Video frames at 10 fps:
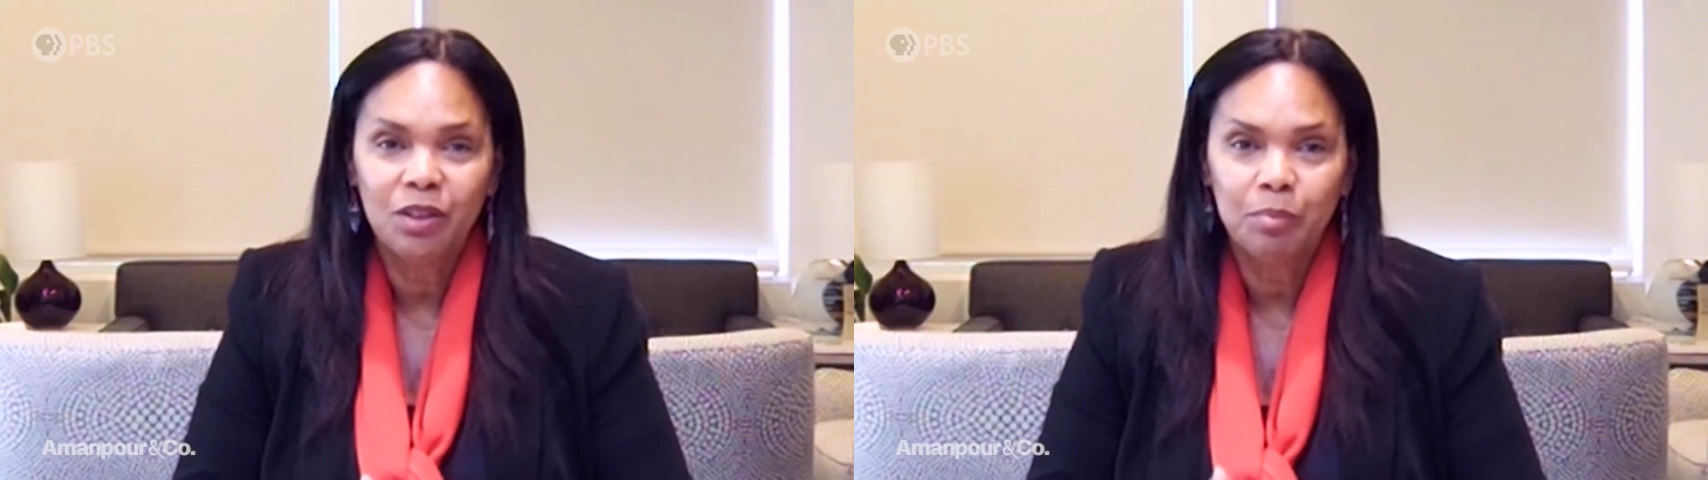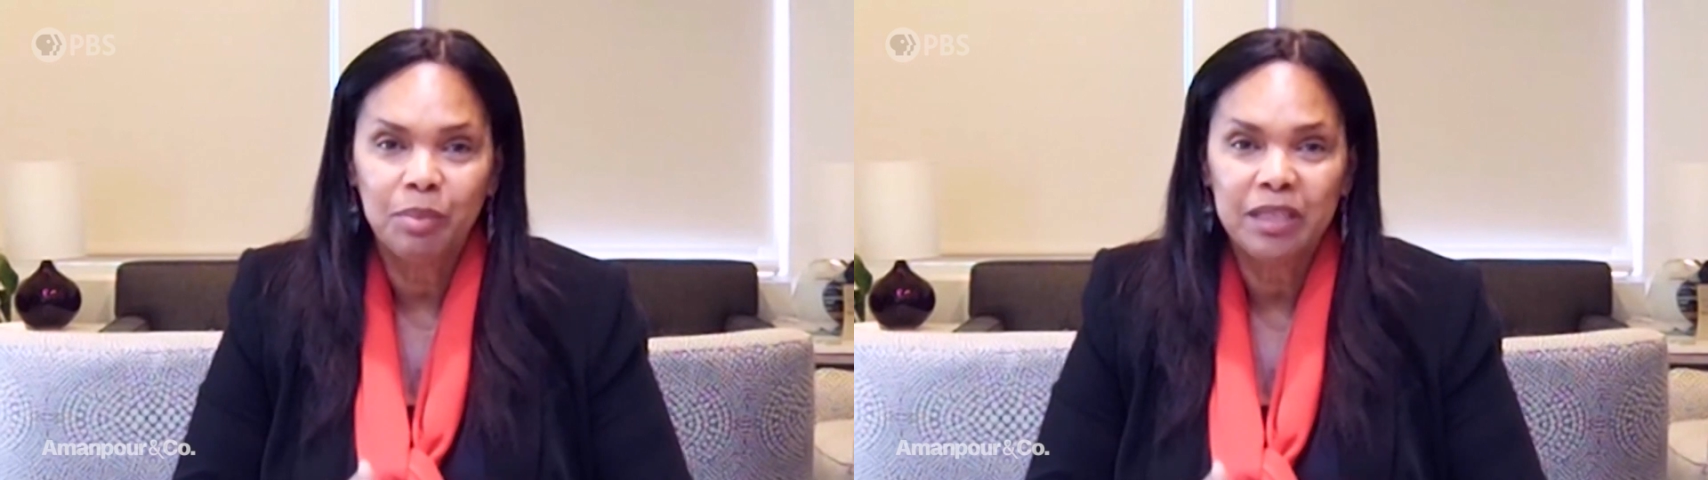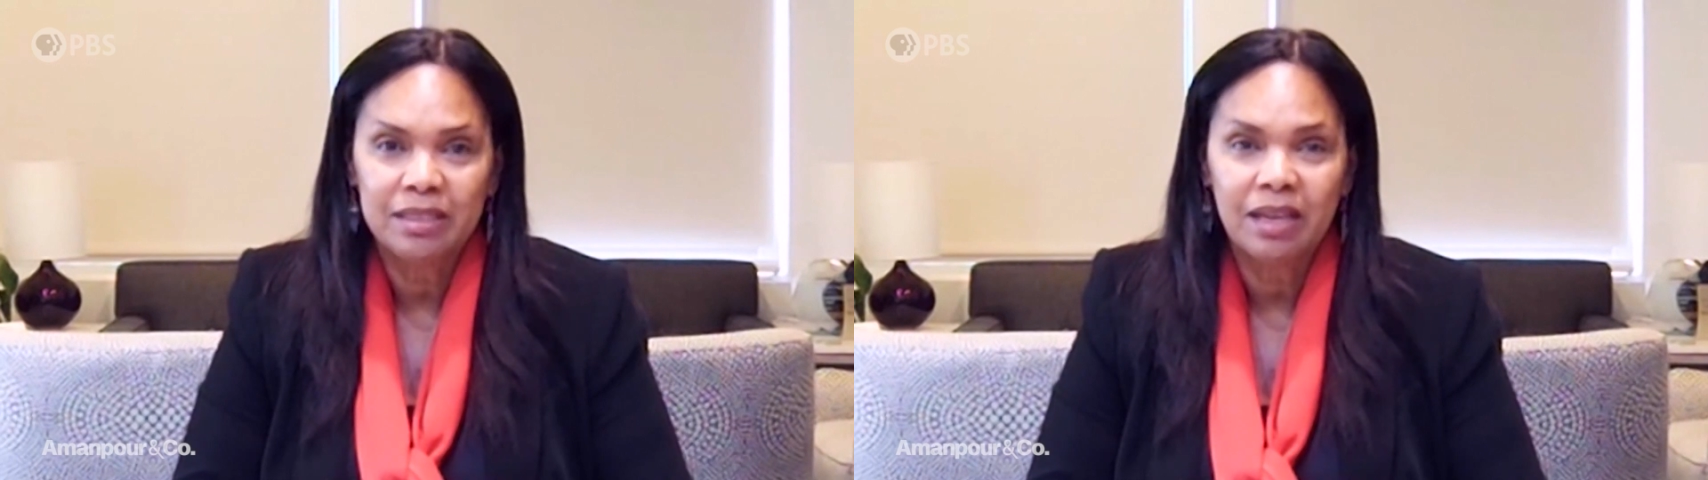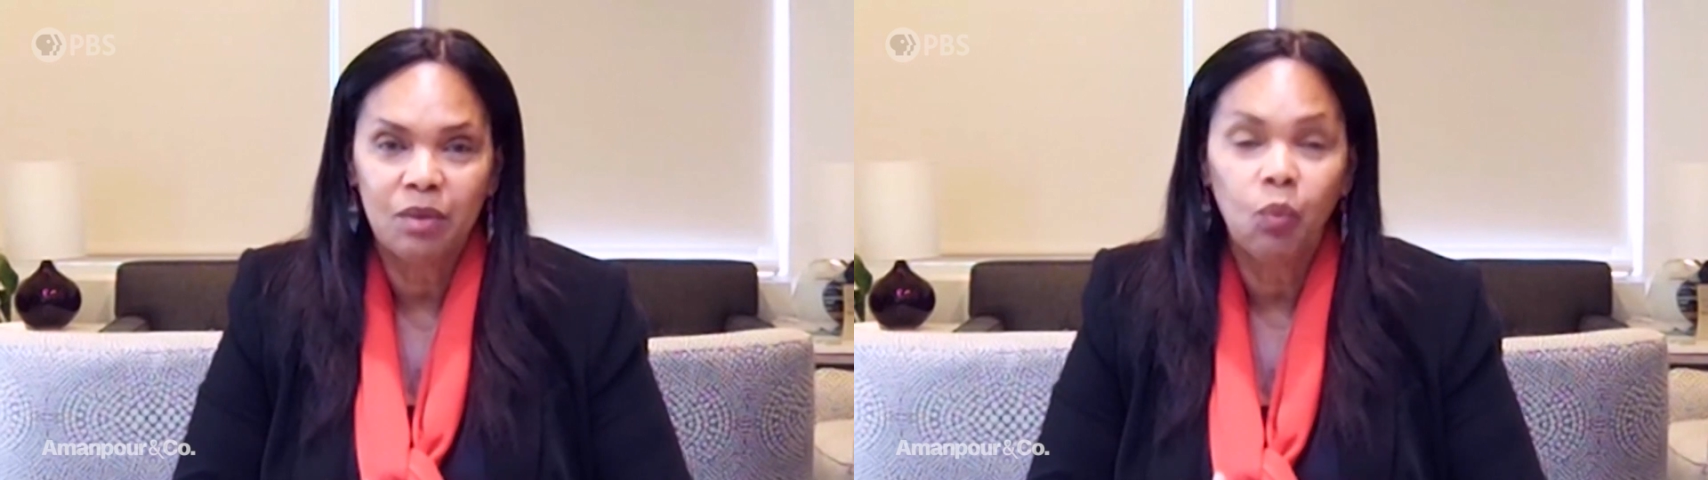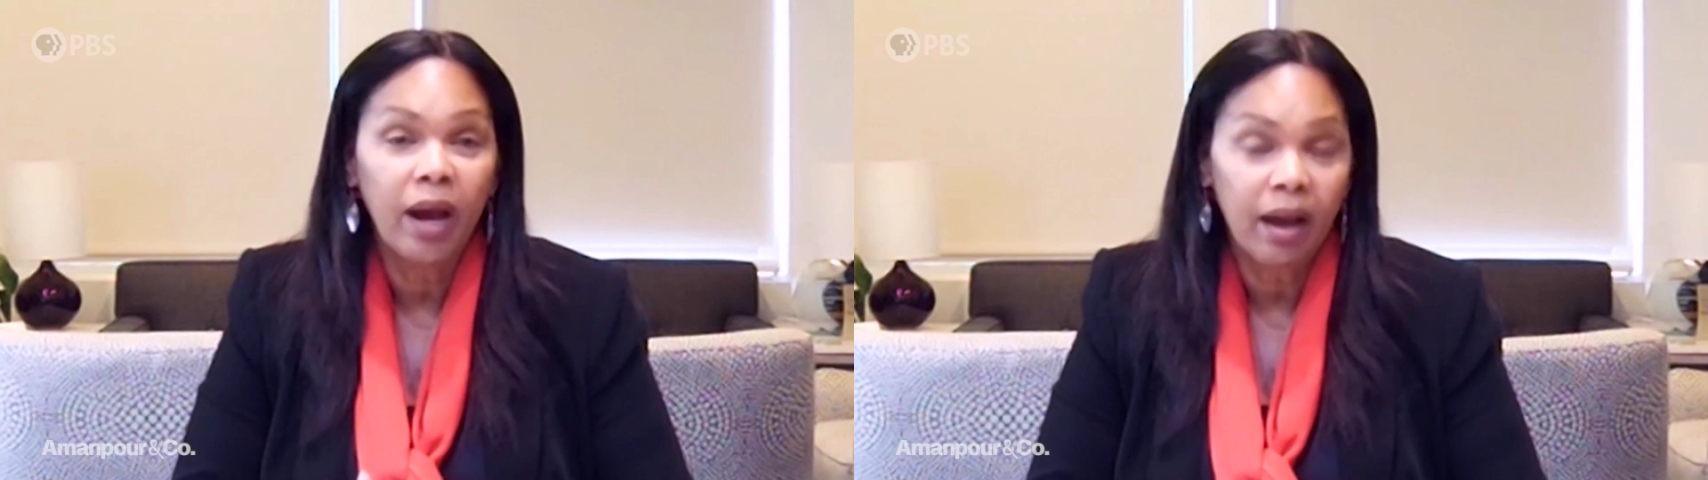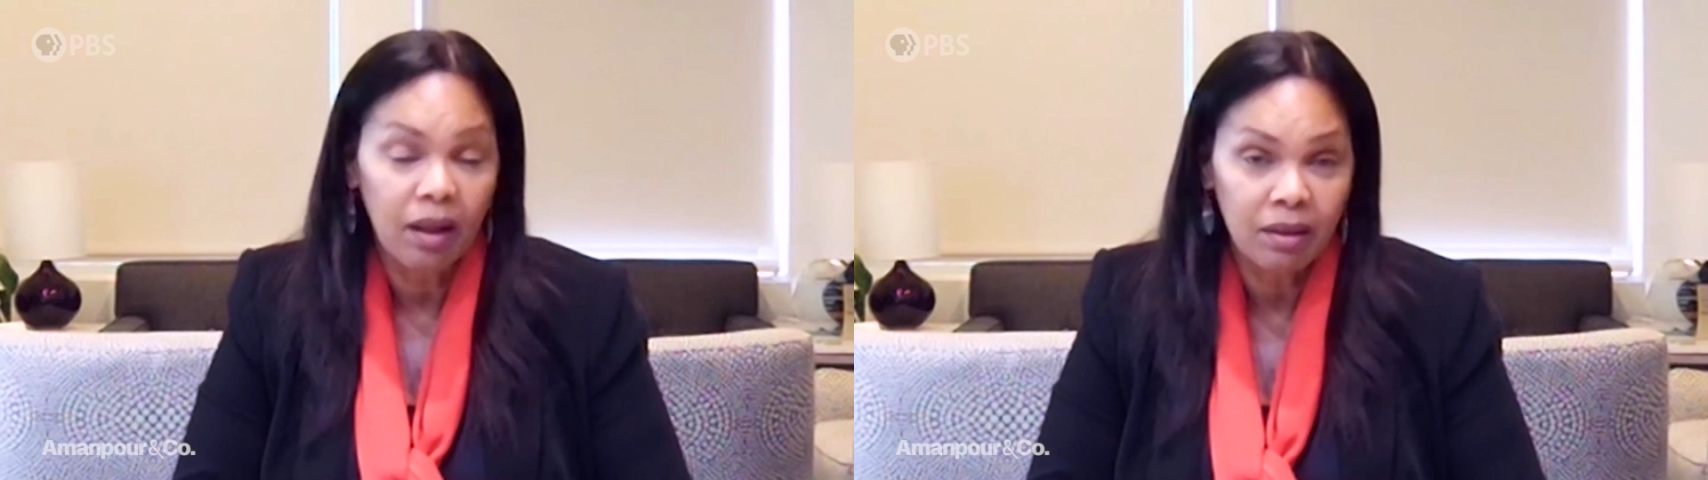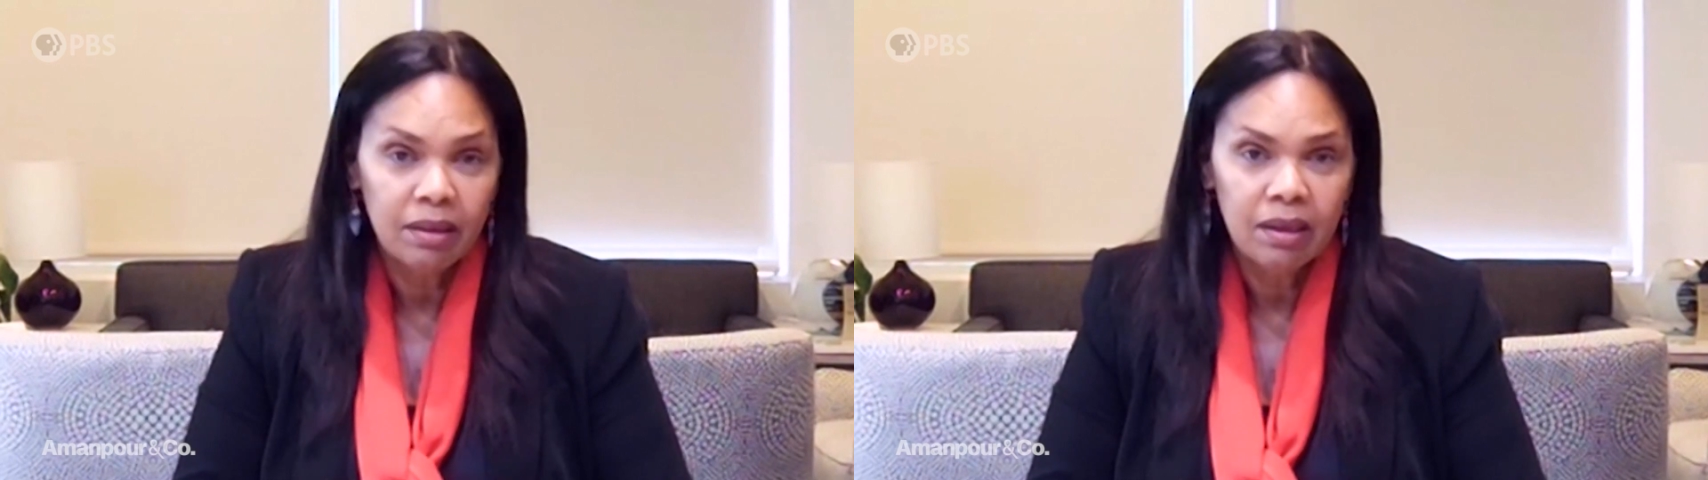be done well,